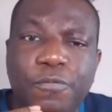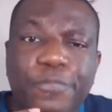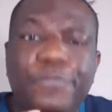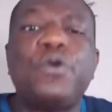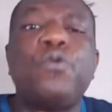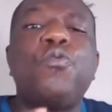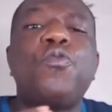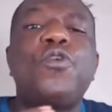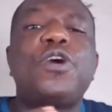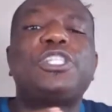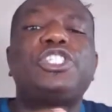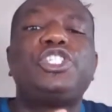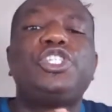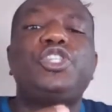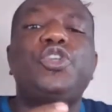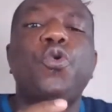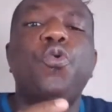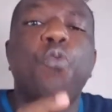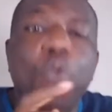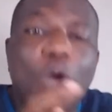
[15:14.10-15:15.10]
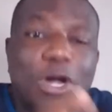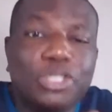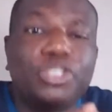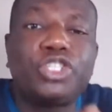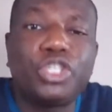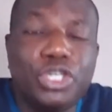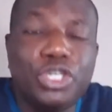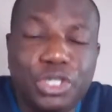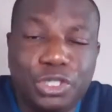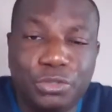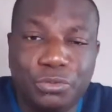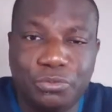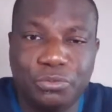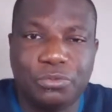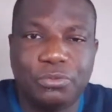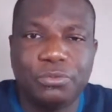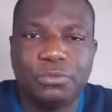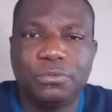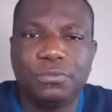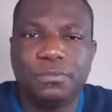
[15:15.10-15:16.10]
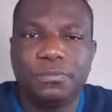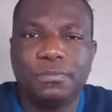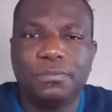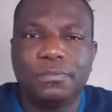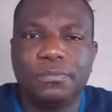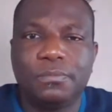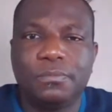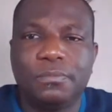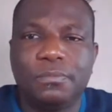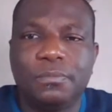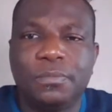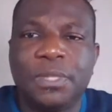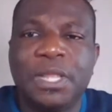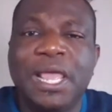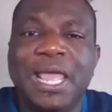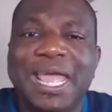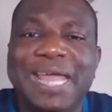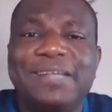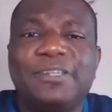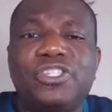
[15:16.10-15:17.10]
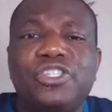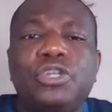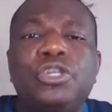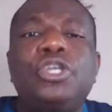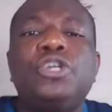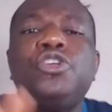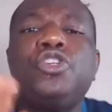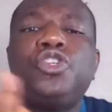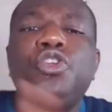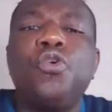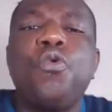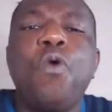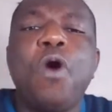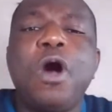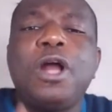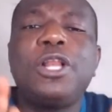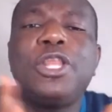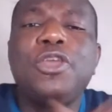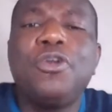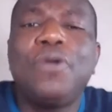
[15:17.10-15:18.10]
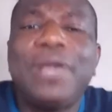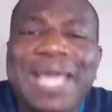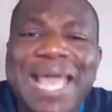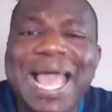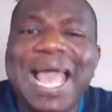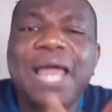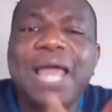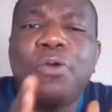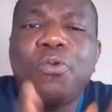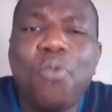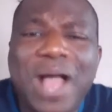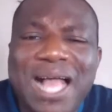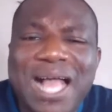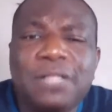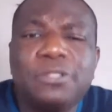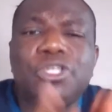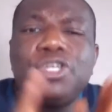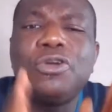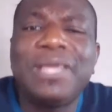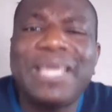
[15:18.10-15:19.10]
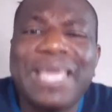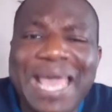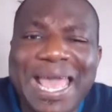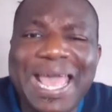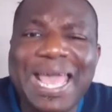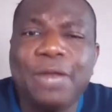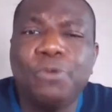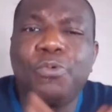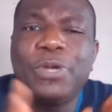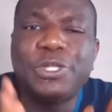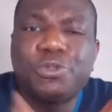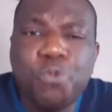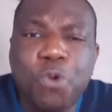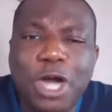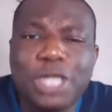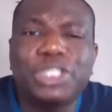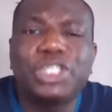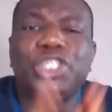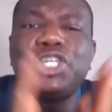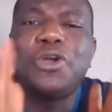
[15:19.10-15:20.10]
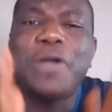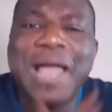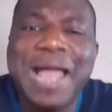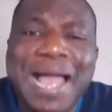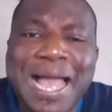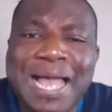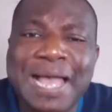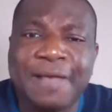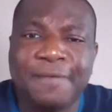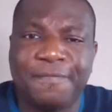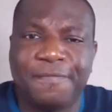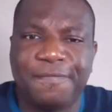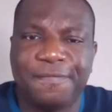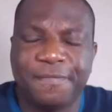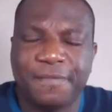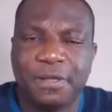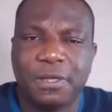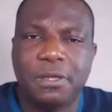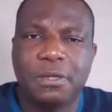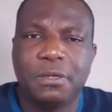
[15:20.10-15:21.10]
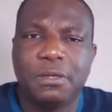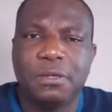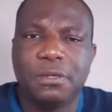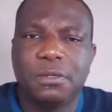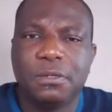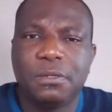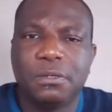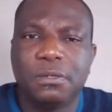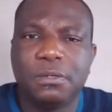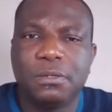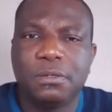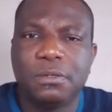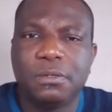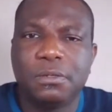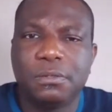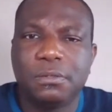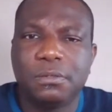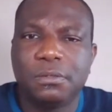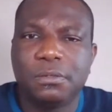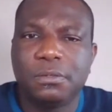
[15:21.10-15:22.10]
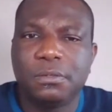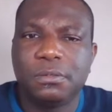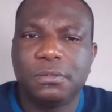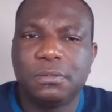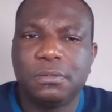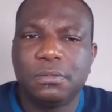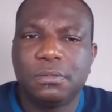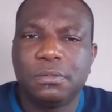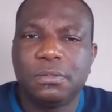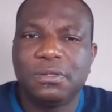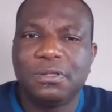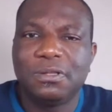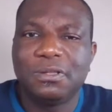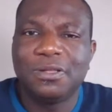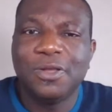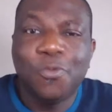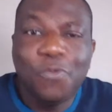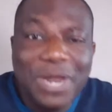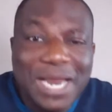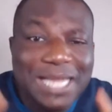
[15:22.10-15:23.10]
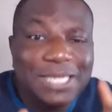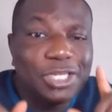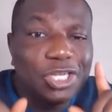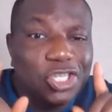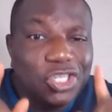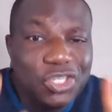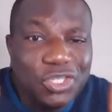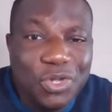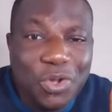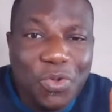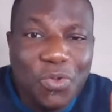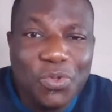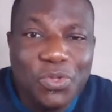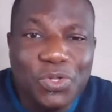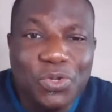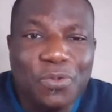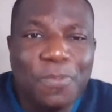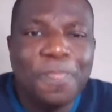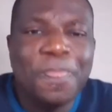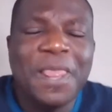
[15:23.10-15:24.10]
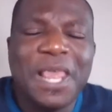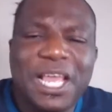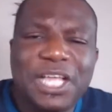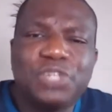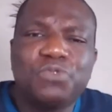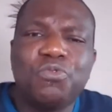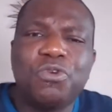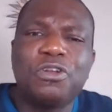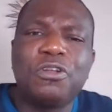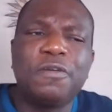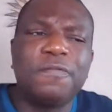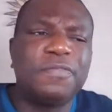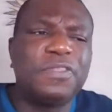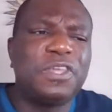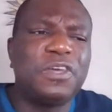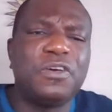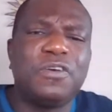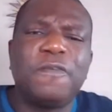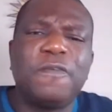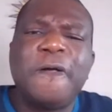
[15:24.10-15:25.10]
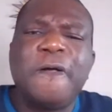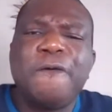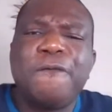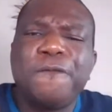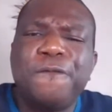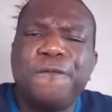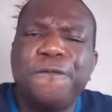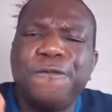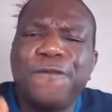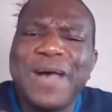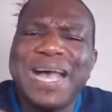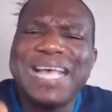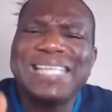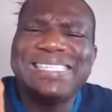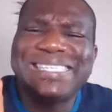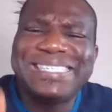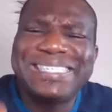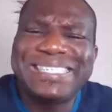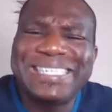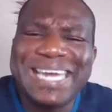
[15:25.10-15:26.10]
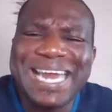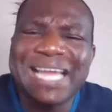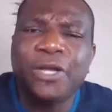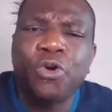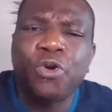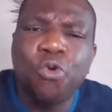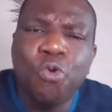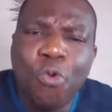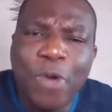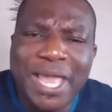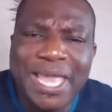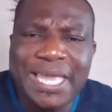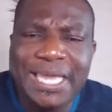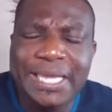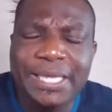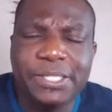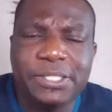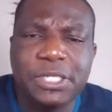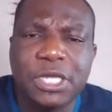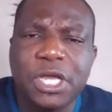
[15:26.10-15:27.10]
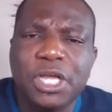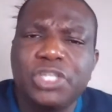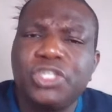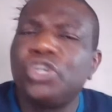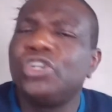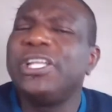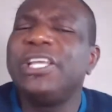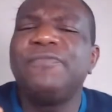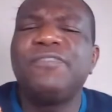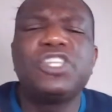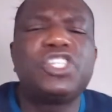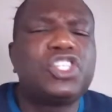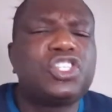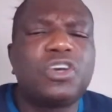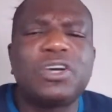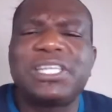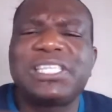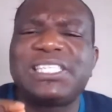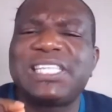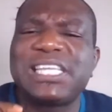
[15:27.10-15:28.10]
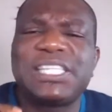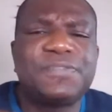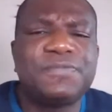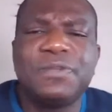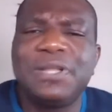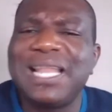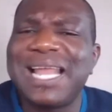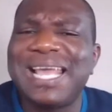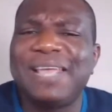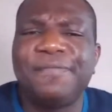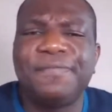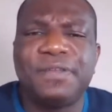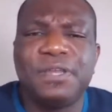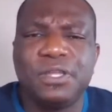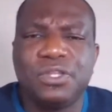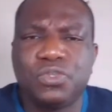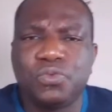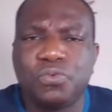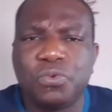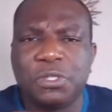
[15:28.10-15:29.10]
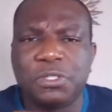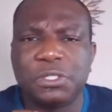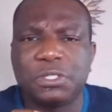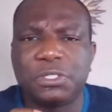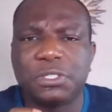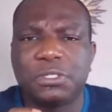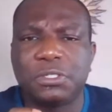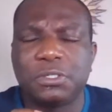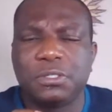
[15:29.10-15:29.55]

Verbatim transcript: for what you want to do. And so you do all you can while you can with what you have. What I just told you is one of the fast track ways to live a successful life in this world.